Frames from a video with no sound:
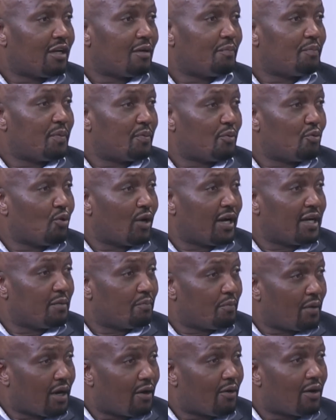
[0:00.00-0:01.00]
people who are in
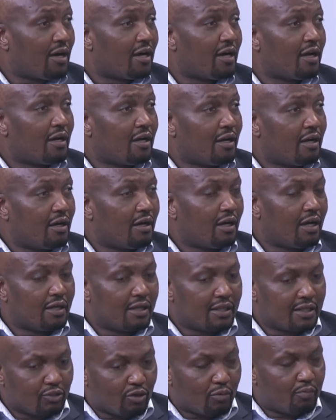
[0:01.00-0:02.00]

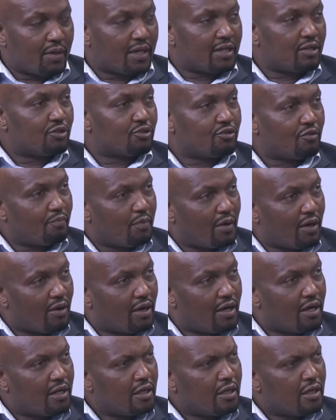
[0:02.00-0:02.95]
power, top echelons of power,